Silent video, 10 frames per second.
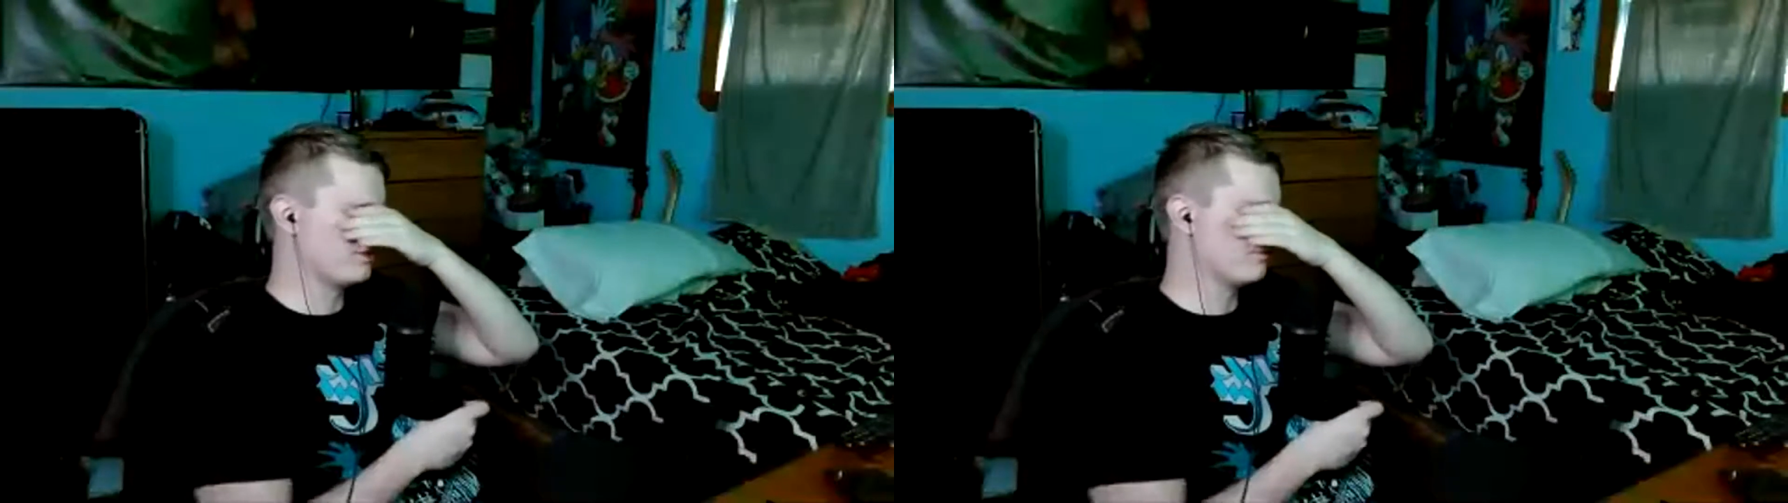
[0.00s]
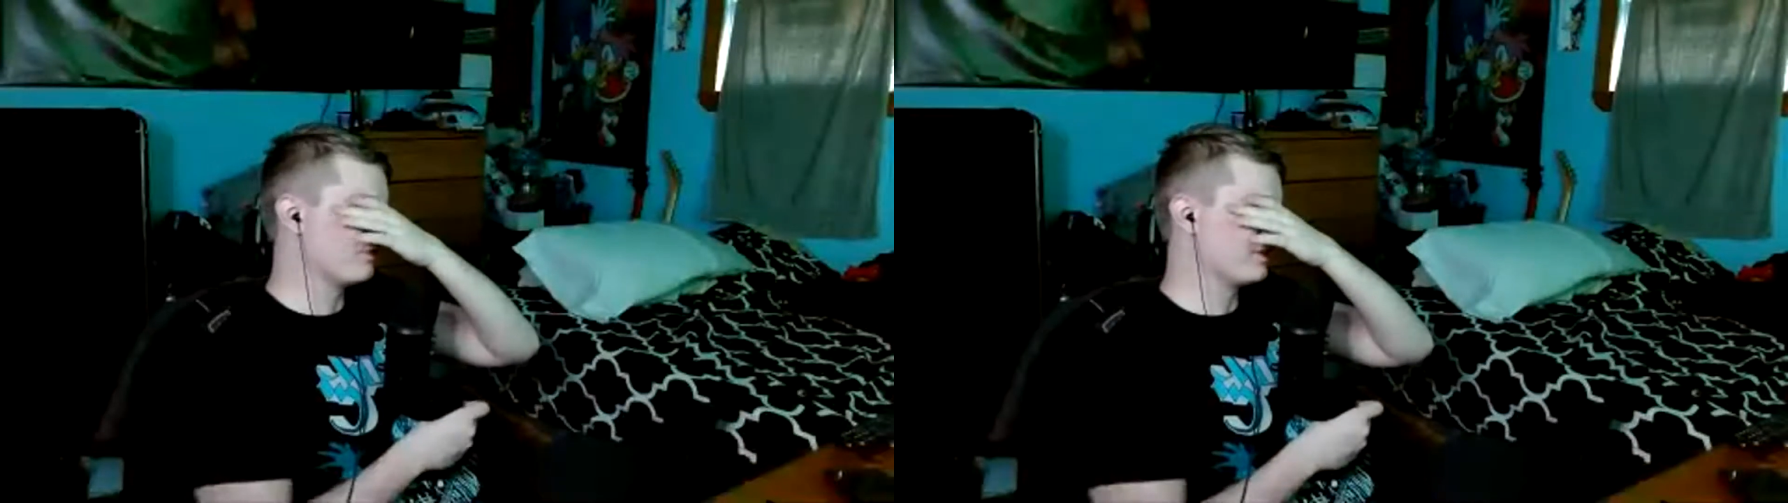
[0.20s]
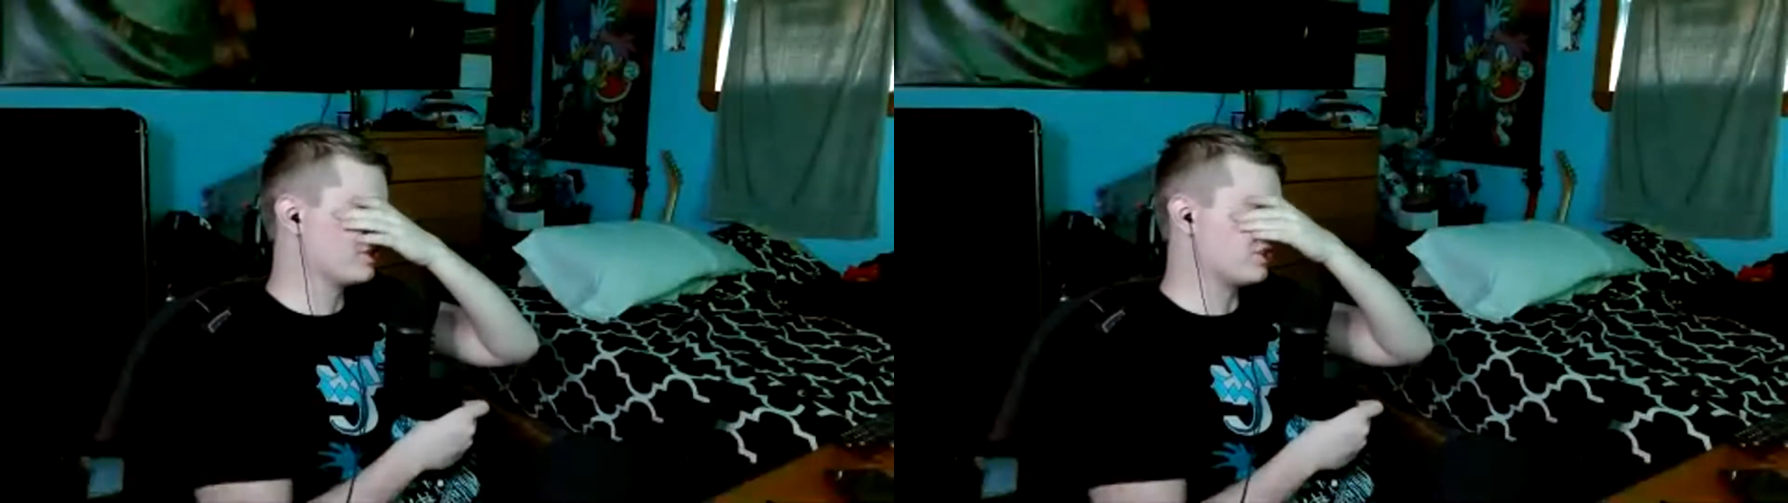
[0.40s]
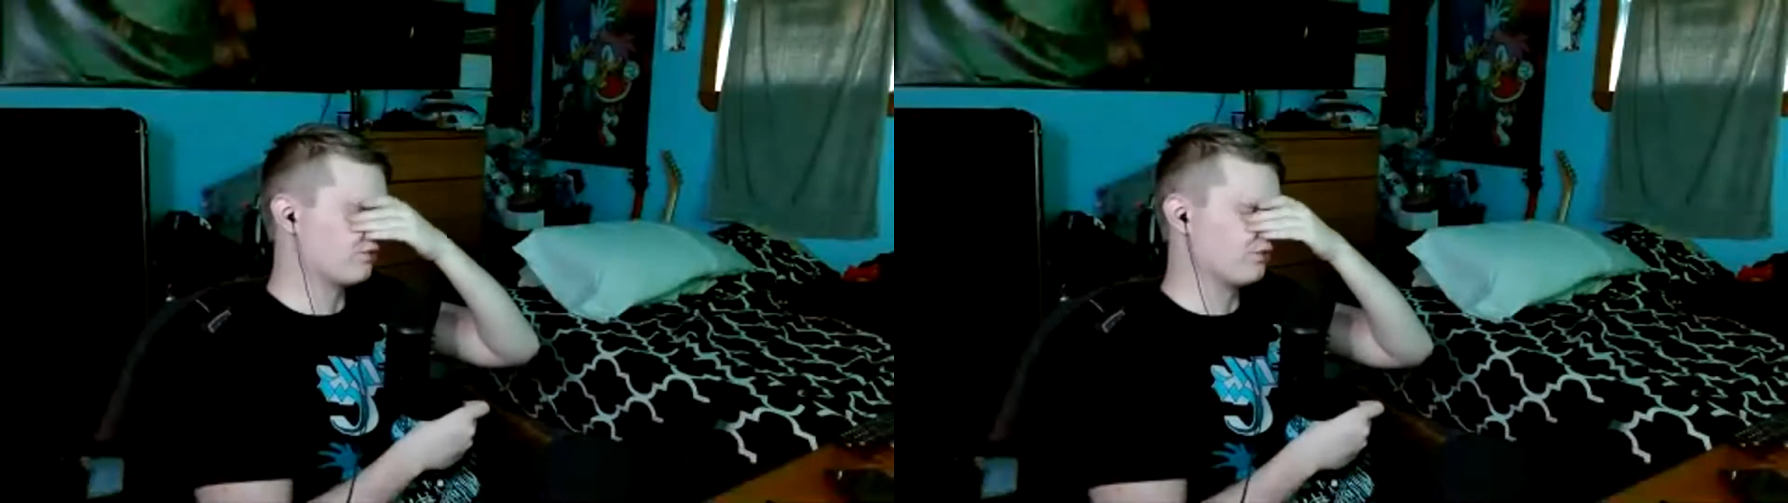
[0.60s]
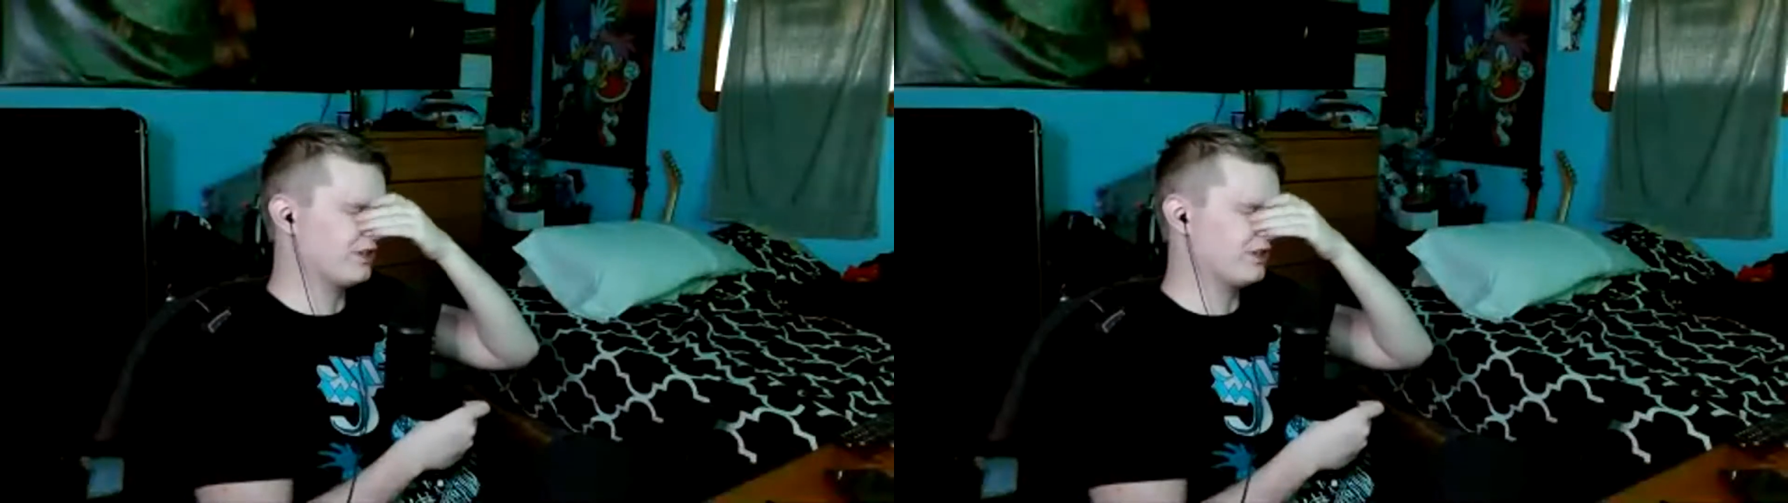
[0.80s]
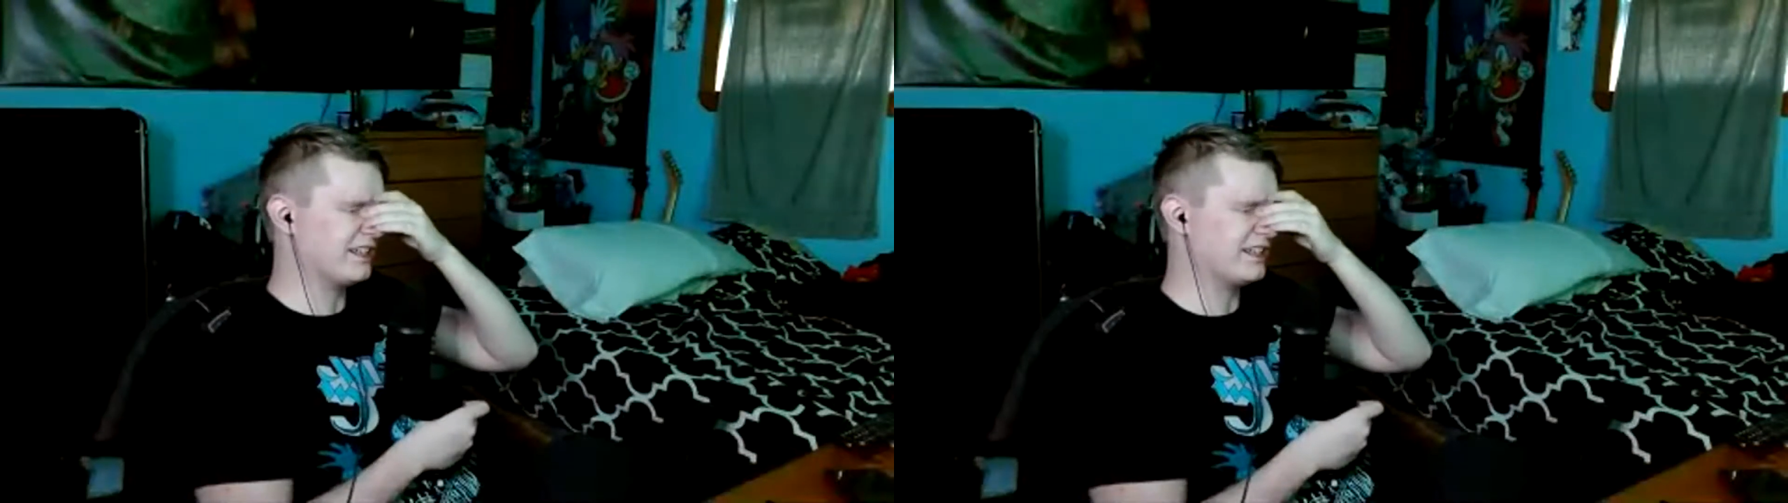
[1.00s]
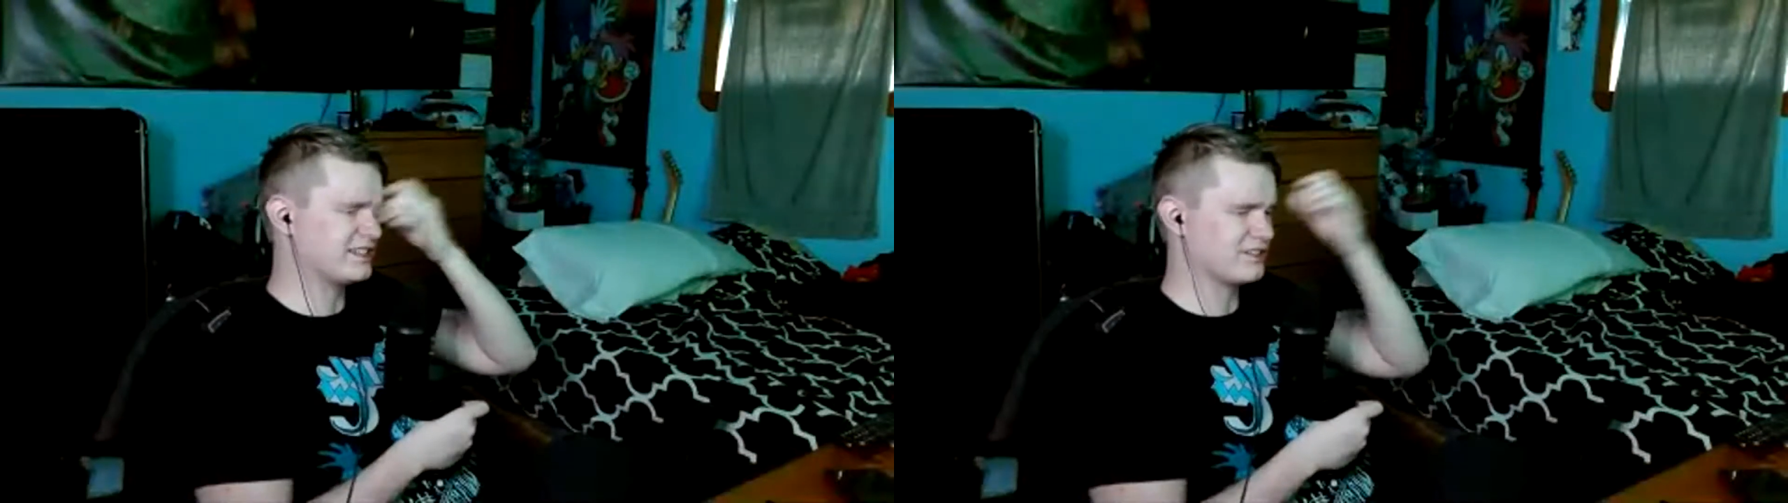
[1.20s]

really, she really needs